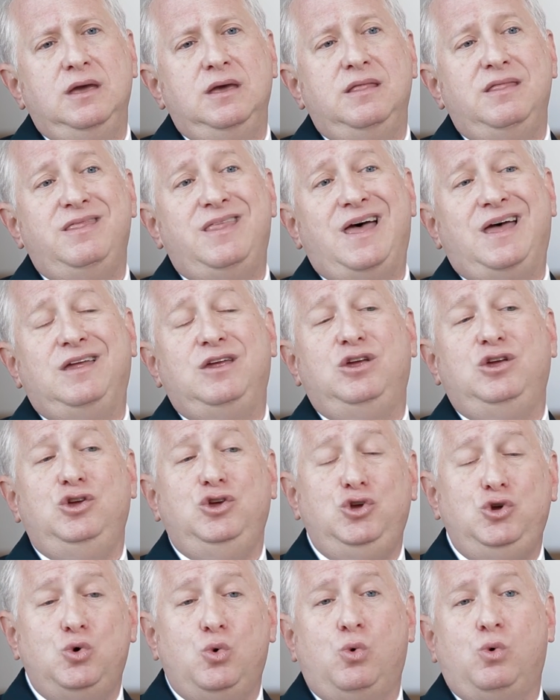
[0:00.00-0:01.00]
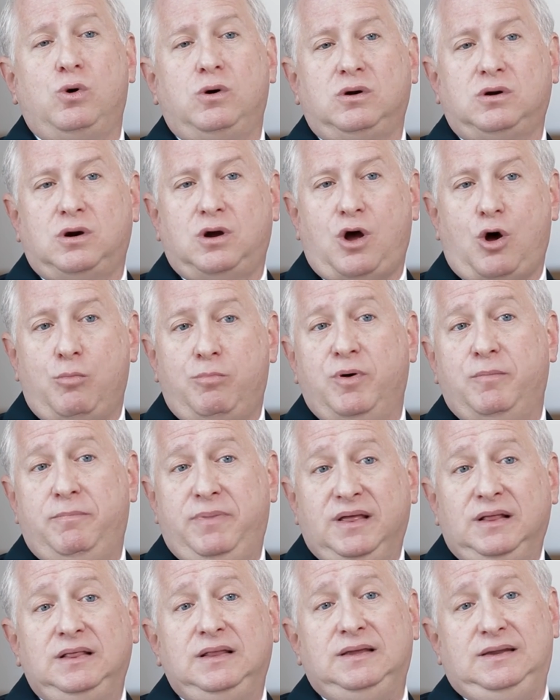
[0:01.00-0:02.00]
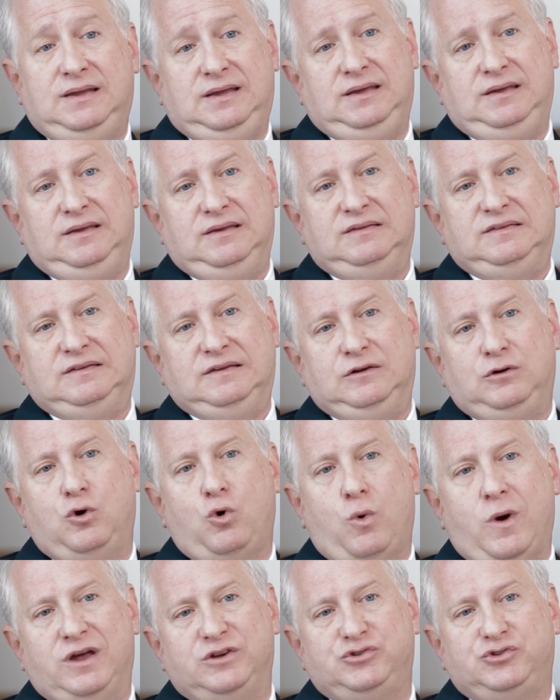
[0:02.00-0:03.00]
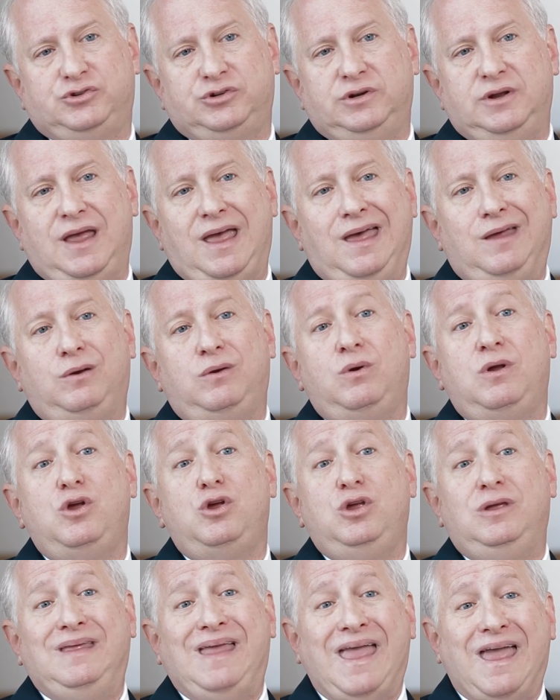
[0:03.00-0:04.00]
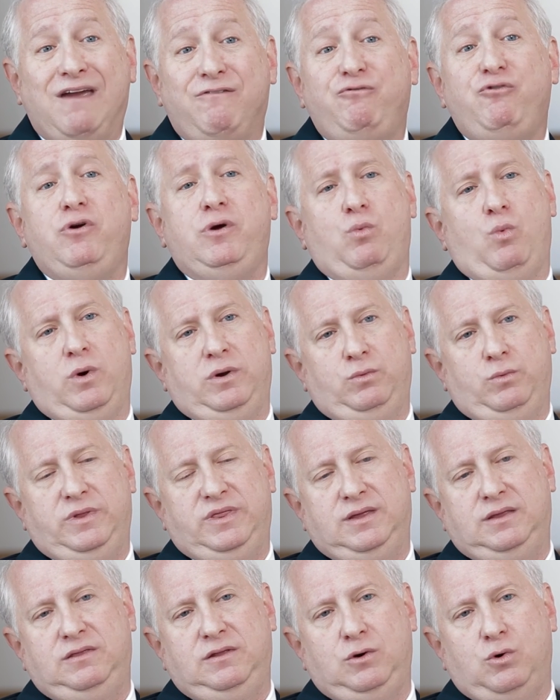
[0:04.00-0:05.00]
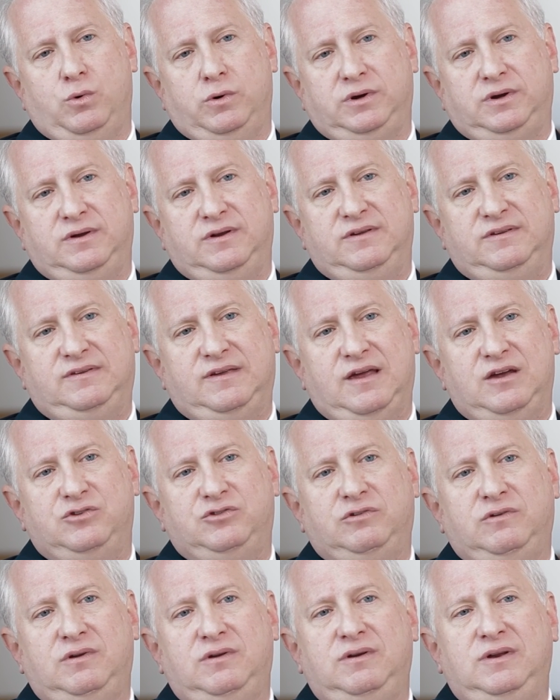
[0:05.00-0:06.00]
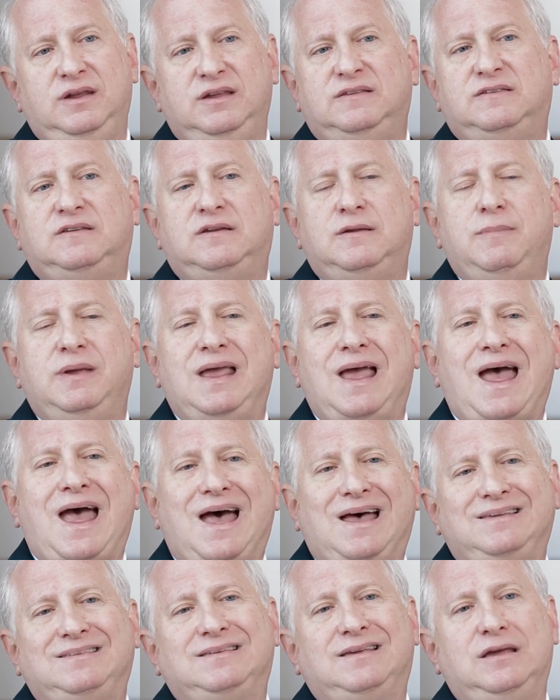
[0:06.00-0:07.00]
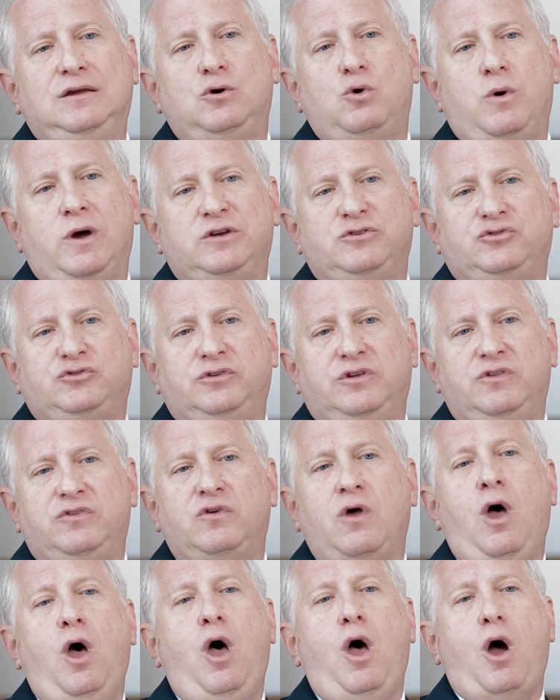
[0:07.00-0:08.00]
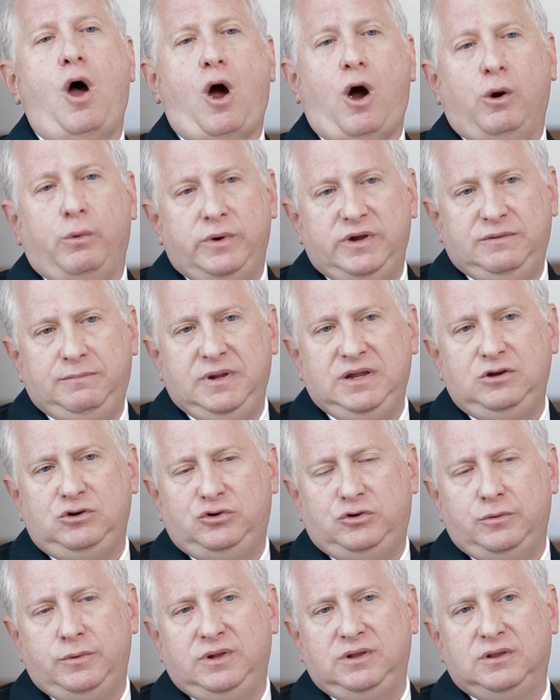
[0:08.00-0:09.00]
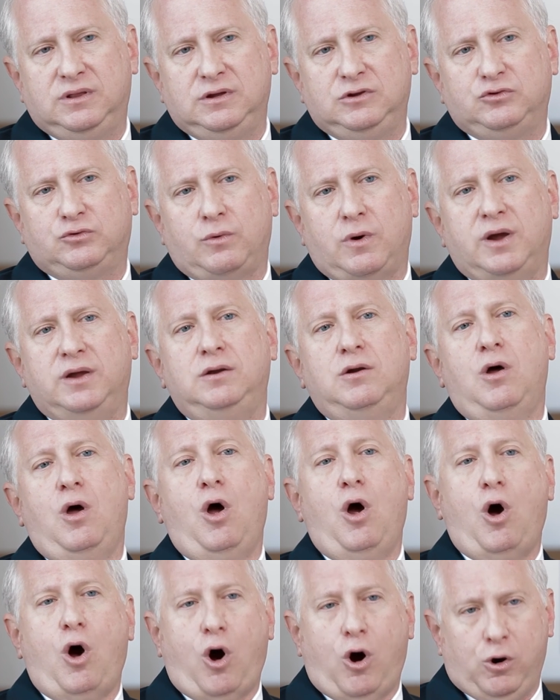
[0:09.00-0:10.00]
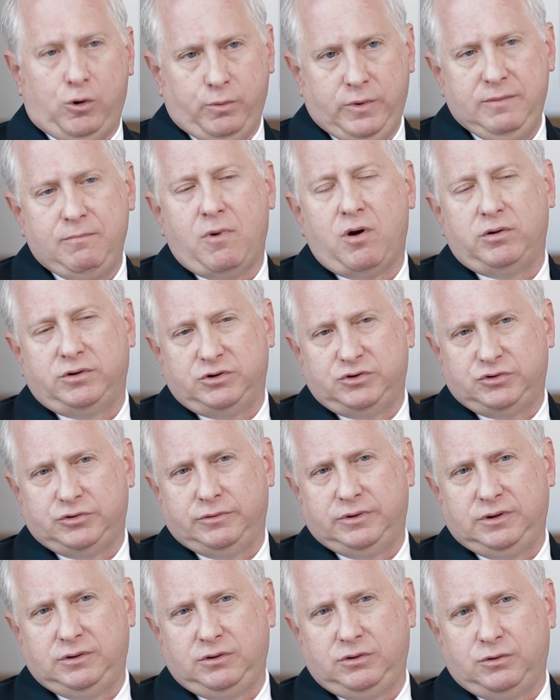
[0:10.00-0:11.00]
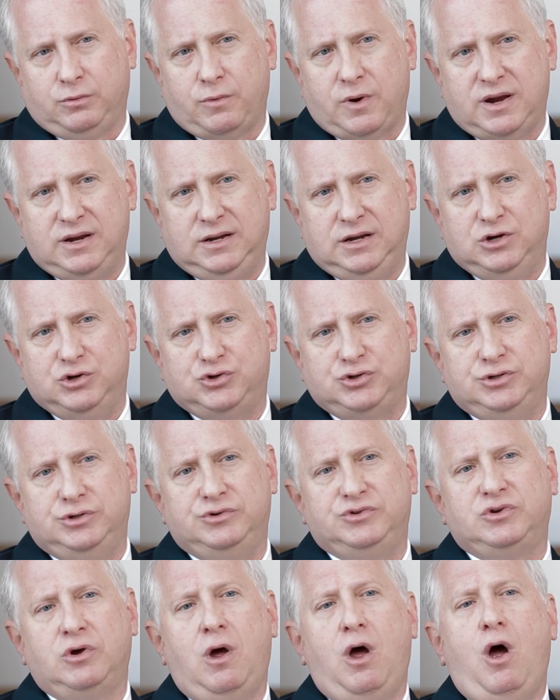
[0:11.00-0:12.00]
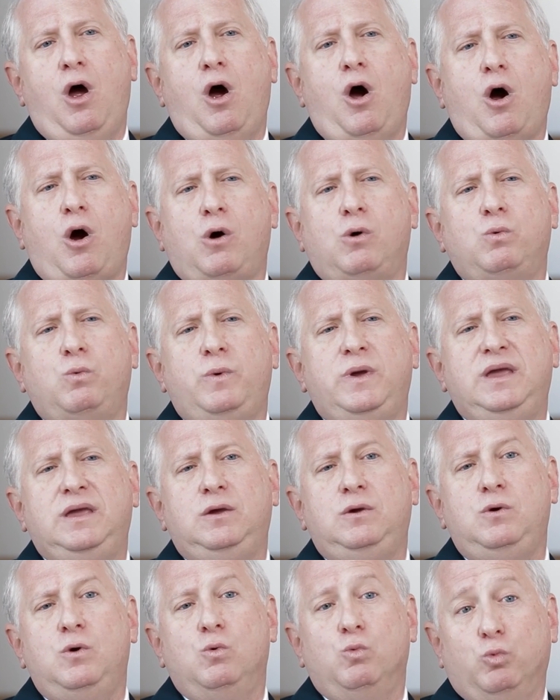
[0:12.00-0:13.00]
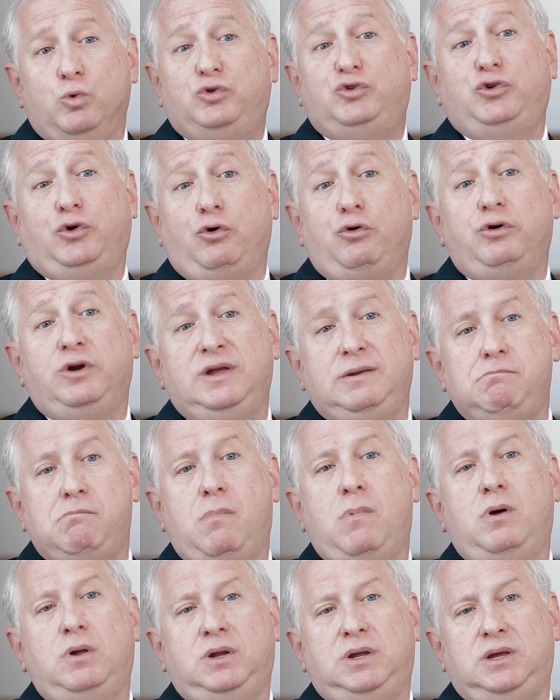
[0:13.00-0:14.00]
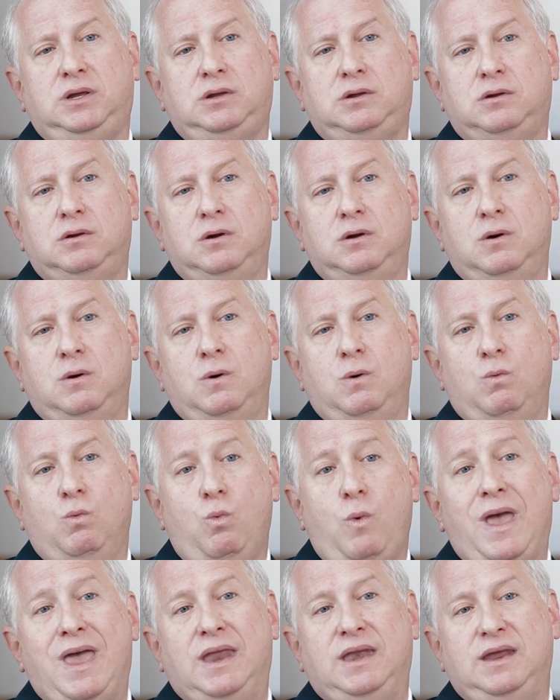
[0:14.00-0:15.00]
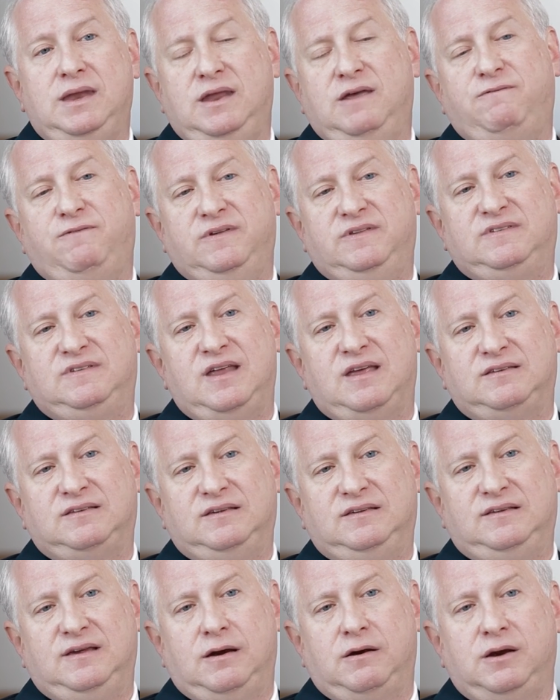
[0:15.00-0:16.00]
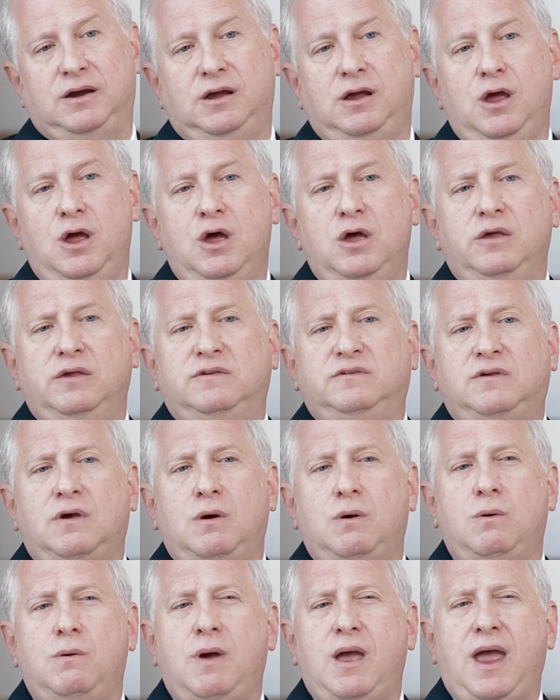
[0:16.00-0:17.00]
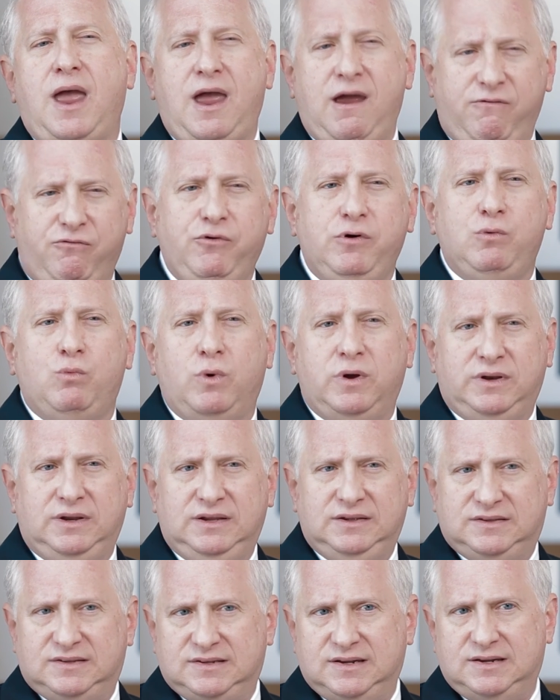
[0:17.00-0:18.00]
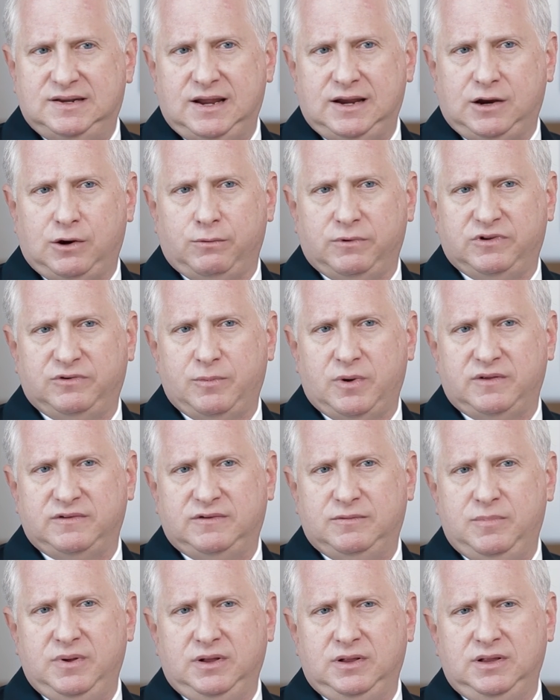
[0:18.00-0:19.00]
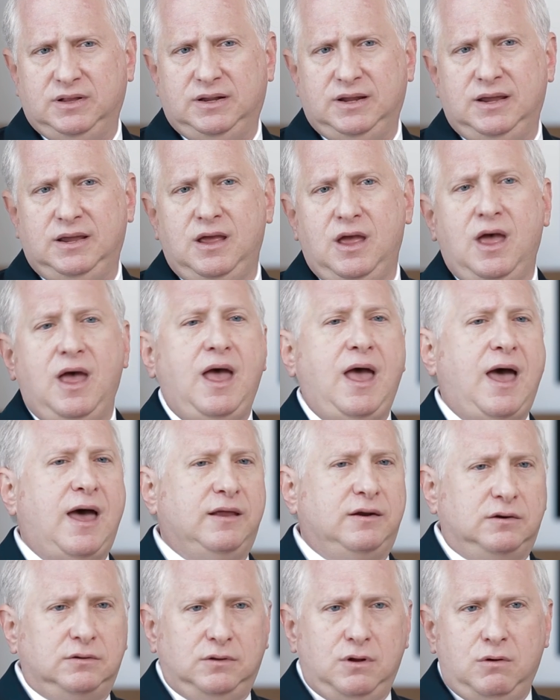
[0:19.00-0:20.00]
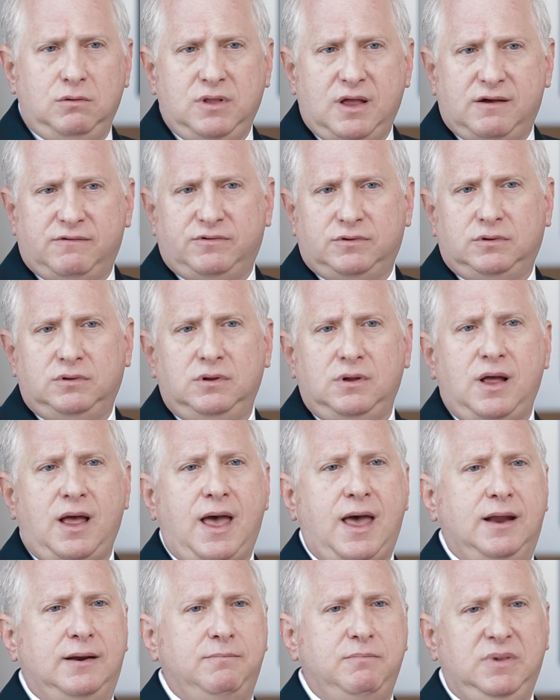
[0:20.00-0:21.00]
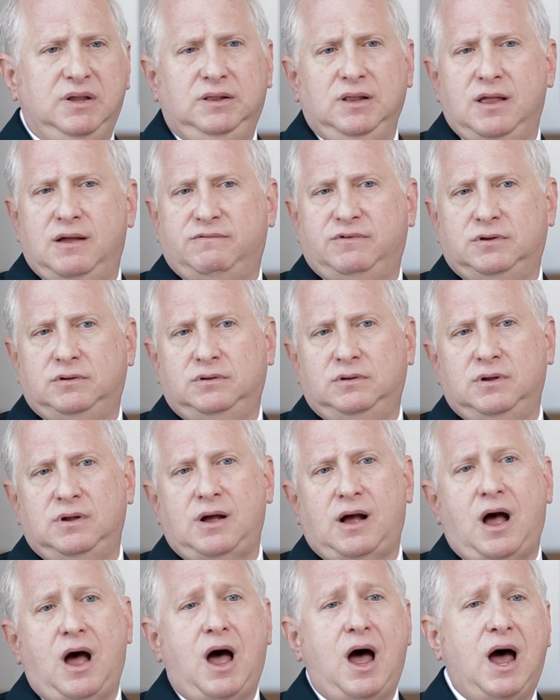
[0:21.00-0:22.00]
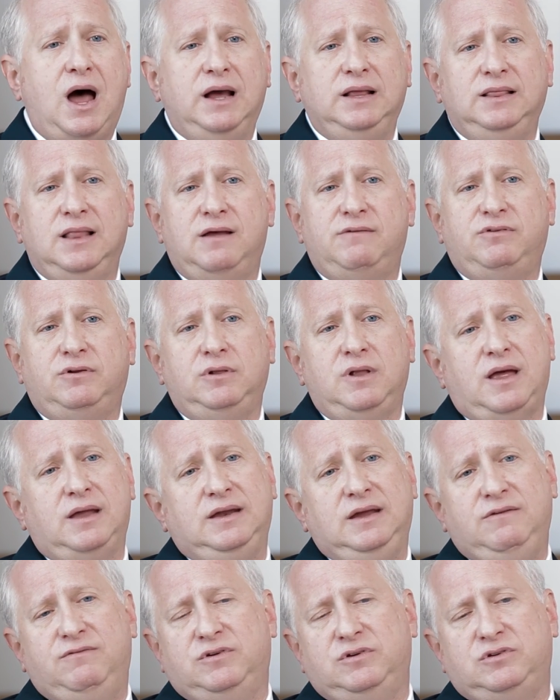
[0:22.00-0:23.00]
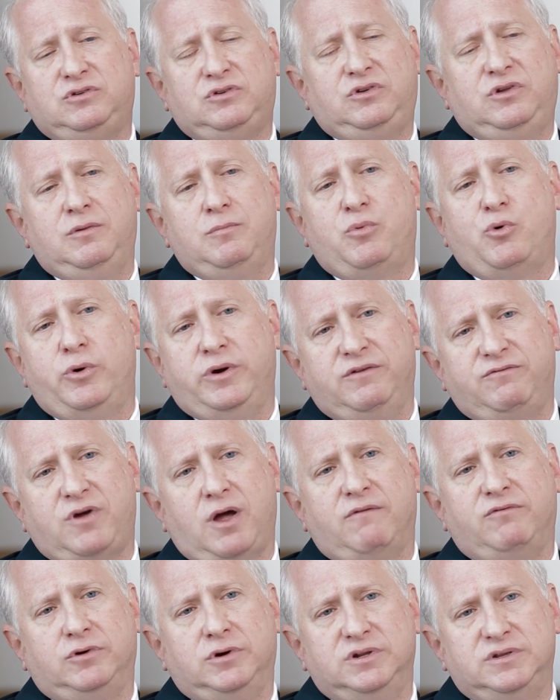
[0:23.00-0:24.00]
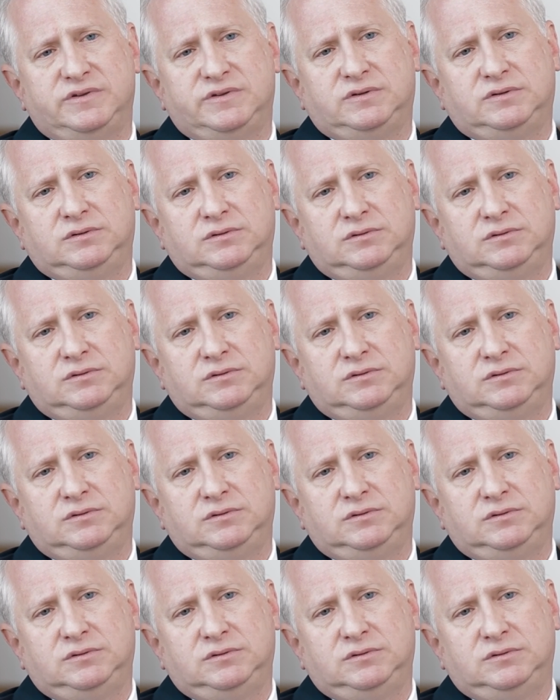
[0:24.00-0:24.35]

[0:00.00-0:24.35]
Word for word: that your culpability is in question, and everyone within the organization needs to be asking questions. Are we doing things right? Are we monitoring the right issues? Are we returning money when and if it's necessary? So everyone needs to take a responsibility at a low level, at a mid-level, high level, and even to the point of governance.